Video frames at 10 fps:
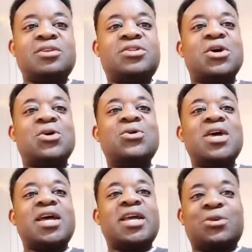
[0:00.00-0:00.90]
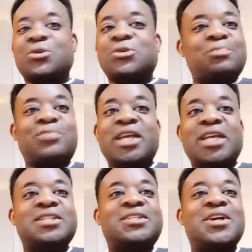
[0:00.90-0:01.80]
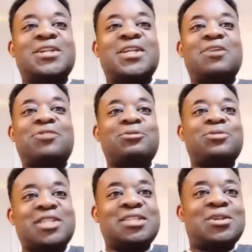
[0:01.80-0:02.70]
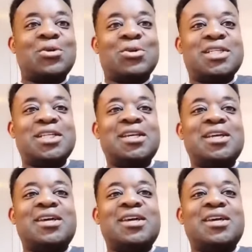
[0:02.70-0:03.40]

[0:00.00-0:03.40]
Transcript: So he couldn't be his son if he was his Lord.